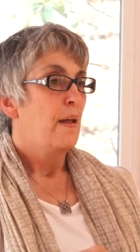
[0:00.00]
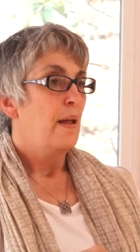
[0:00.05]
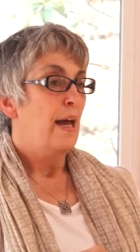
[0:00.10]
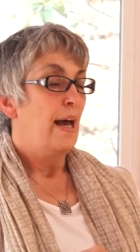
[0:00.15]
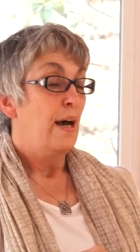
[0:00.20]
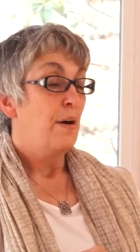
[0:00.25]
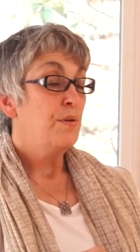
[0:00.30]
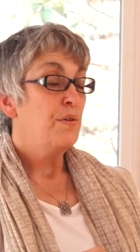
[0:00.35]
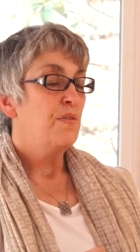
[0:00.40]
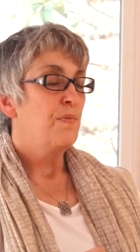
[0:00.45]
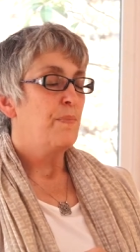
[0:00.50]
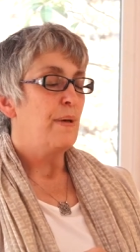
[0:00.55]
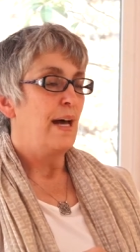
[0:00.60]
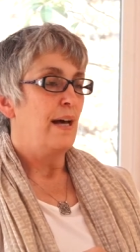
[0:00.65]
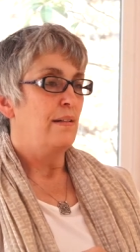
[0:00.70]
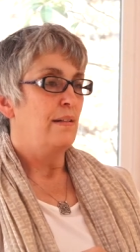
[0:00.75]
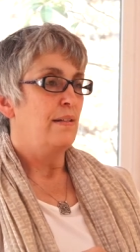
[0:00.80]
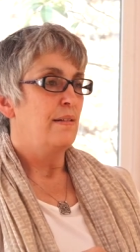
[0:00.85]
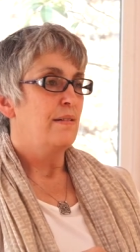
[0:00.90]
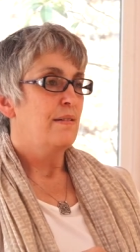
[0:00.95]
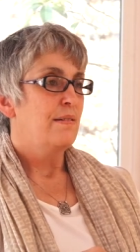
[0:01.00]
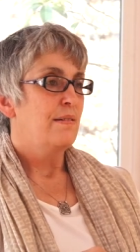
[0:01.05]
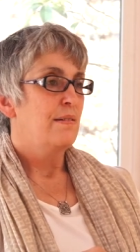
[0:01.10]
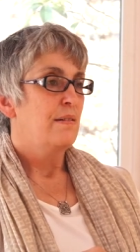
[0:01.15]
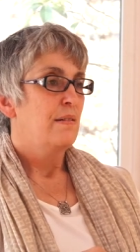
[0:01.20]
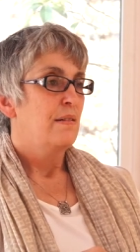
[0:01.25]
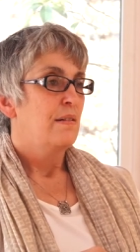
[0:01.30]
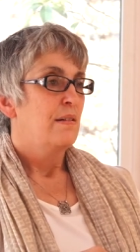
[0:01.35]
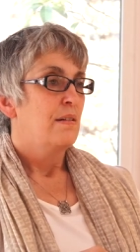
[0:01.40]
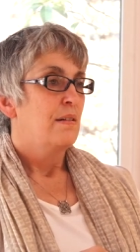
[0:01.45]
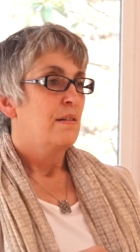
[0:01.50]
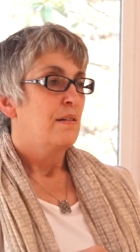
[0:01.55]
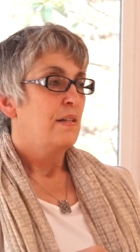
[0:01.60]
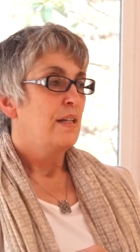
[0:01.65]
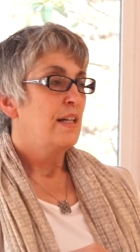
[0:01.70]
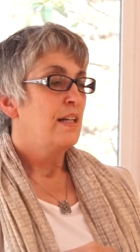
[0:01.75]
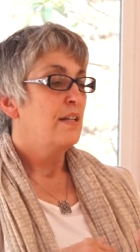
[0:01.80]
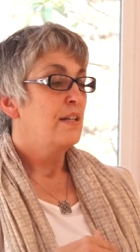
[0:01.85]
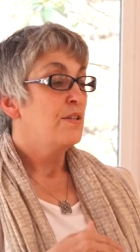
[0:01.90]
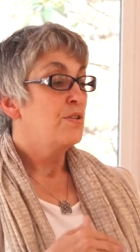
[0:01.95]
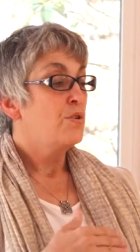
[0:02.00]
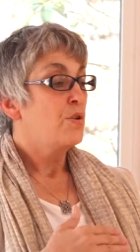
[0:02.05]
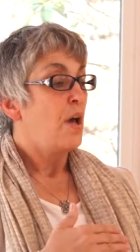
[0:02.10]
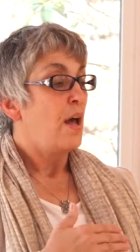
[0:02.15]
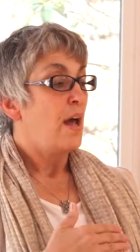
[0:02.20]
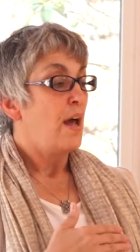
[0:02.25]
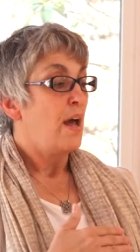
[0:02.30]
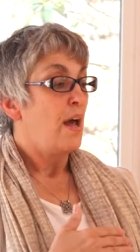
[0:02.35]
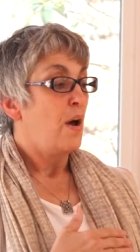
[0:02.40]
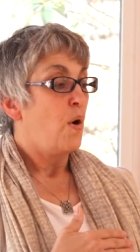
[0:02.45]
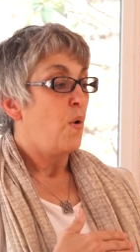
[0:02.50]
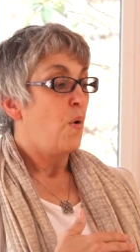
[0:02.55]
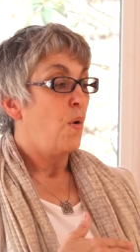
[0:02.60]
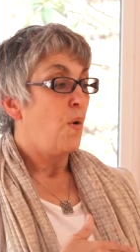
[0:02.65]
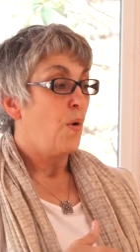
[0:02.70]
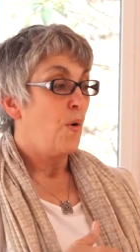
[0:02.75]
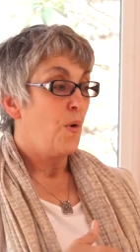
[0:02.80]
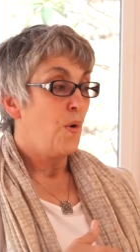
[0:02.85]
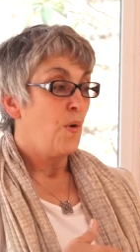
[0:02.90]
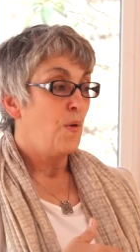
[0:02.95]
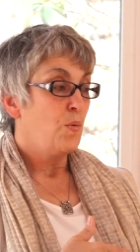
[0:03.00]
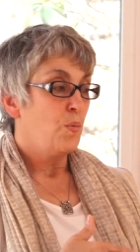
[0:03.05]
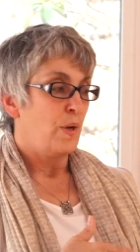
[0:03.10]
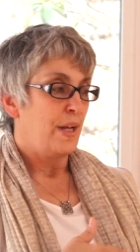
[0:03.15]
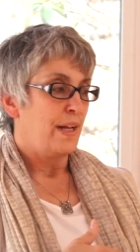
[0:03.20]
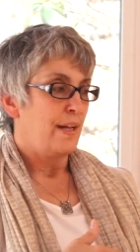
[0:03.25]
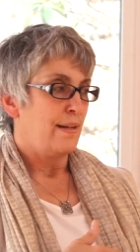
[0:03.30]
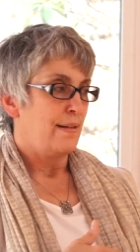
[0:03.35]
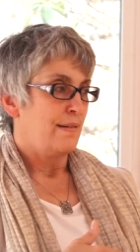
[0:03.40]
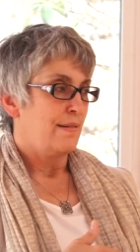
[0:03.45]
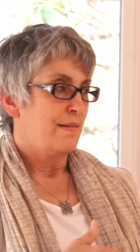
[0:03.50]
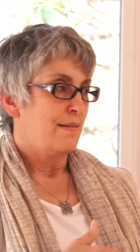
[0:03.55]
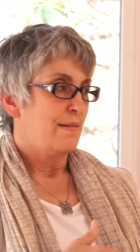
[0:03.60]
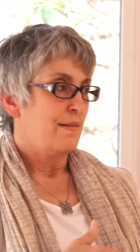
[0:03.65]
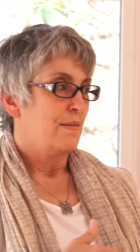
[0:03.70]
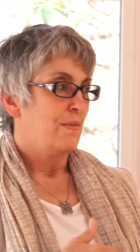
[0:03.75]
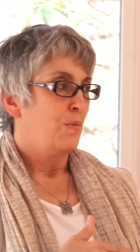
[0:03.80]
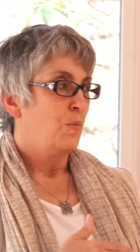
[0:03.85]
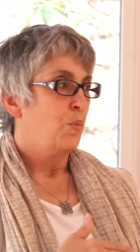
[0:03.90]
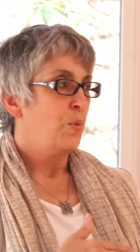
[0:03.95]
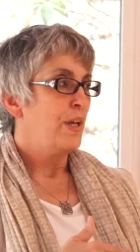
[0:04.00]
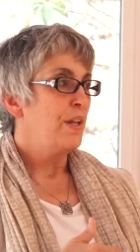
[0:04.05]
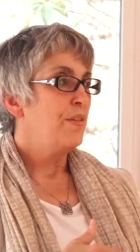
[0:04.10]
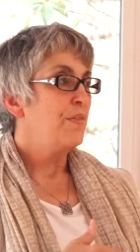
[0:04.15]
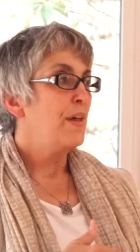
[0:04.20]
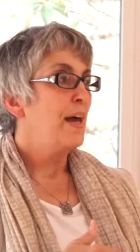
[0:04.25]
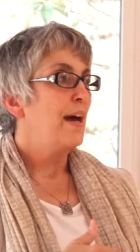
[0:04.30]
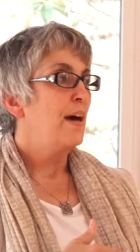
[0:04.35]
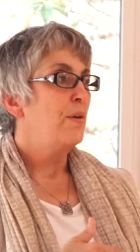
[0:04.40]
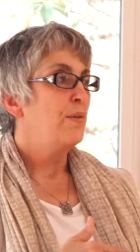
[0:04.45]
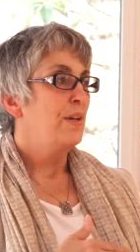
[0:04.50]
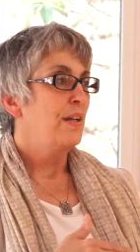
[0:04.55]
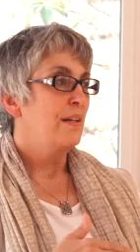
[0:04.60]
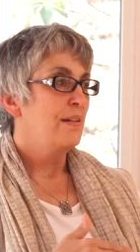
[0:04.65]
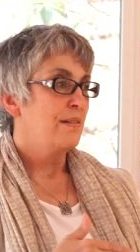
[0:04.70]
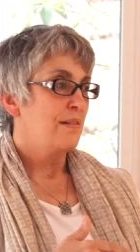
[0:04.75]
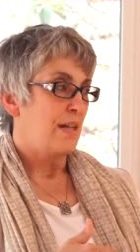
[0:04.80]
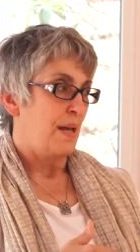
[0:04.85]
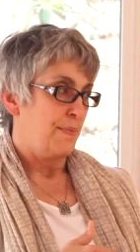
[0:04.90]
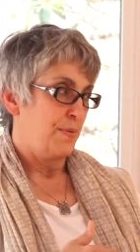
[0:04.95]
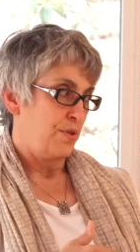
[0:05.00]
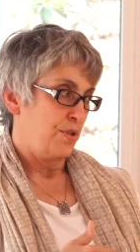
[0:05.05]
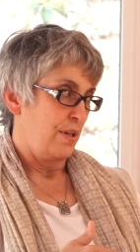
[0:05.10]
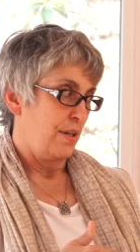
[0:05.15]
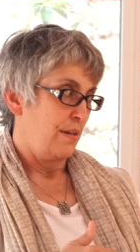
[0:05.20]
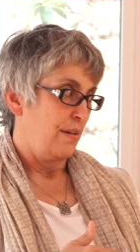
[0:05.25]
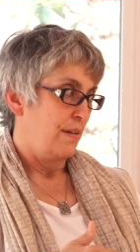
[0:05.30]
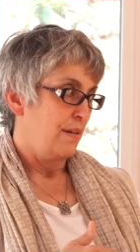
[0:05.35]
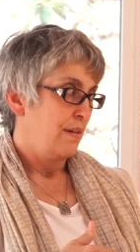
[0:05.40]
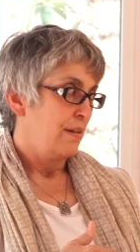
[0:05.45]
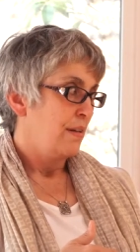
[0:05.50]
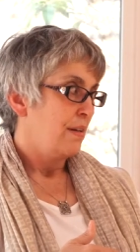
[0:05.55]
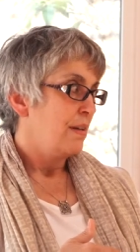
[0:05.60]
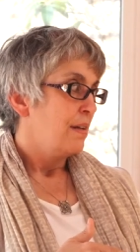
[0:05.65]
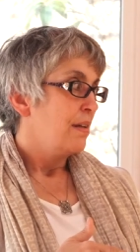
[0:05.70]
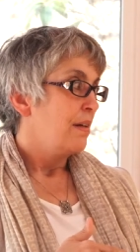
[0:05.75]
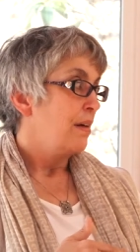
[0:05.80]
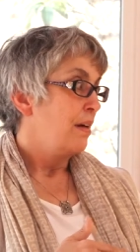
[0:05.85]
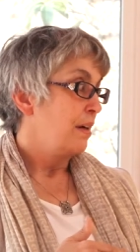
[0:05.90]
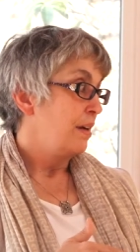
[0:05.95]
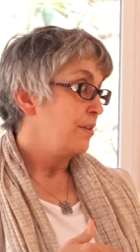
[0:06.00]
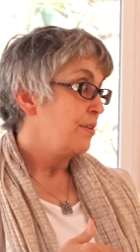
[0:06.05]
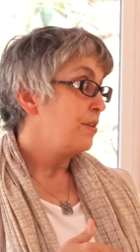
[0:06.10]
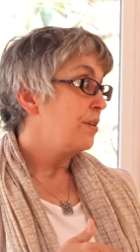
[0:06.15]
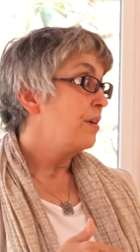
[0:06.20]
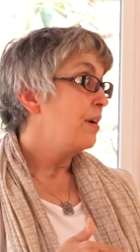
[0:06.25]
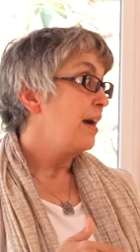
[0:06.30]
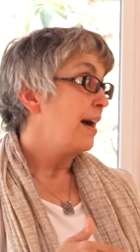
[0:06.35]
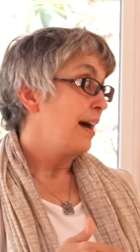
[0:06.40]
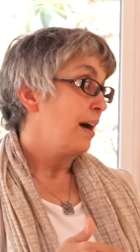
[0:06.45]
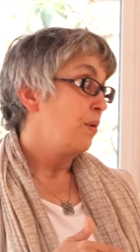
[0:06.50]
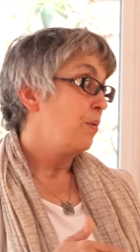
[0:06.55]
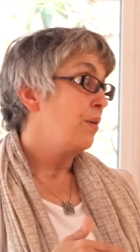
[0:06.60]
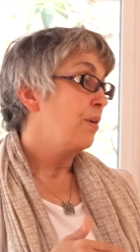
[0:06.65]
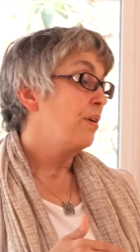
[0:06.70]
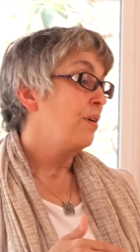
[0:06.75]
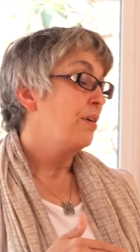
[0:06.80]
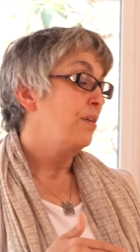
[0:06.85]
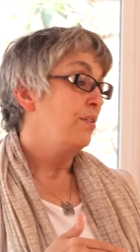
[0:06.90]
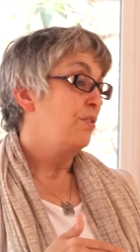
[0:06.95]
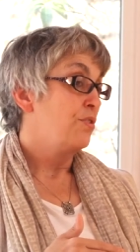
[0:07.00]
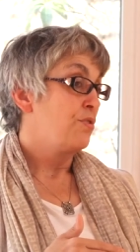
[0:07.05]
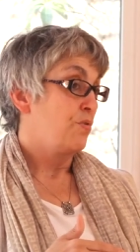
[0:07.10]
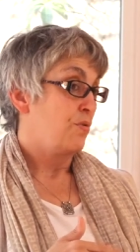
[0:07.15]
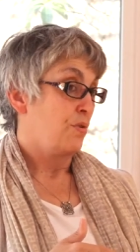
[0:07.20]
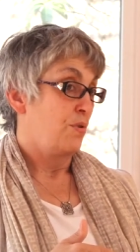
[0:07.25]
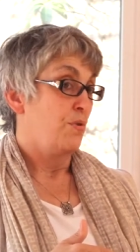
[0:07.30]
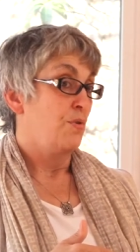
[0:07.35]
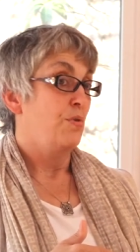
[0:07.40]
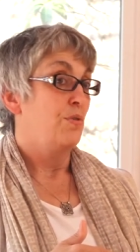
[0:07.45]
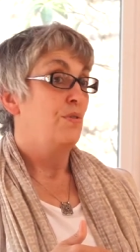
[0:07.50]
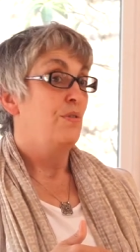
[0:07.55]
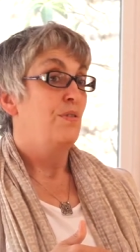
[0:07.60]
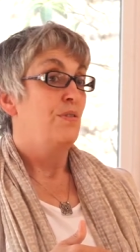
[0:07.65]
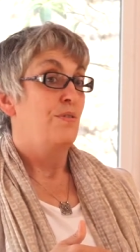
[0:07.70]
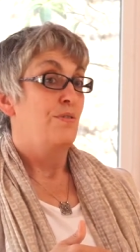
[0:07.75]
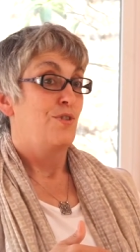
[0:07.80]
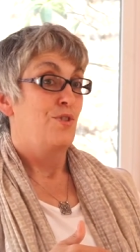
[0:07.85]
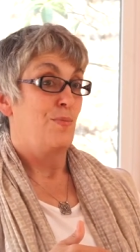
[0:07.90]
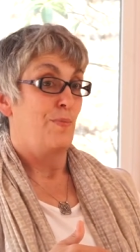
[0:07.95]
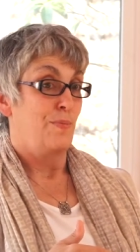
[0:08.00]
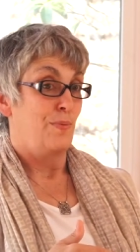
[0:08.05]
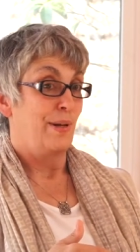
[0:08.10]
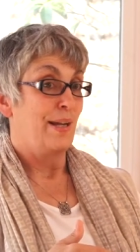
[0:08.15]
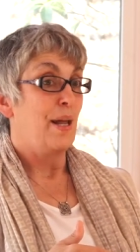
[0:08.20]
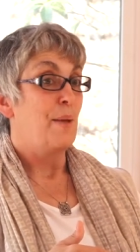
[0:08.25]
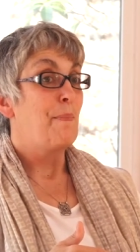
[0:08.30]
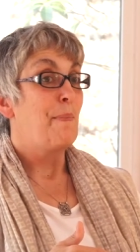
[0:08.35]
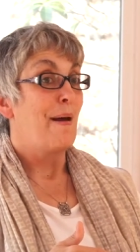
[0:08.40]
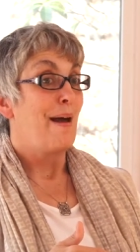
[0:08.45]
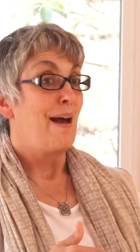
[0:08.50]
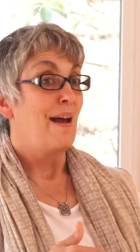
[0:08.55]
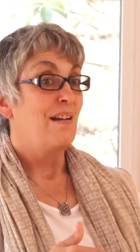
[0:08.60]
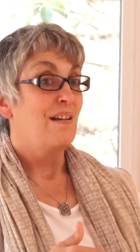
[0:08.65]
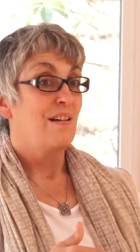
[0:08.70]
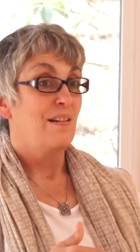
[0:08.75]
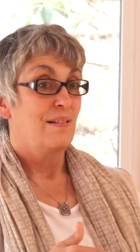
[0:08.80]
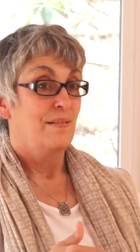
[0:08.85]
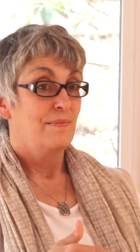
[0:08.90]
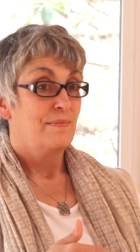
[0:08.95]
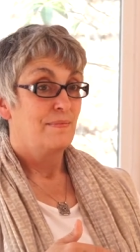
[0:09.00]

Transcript: out of balance, it is always, without exception, under our control to bring it back.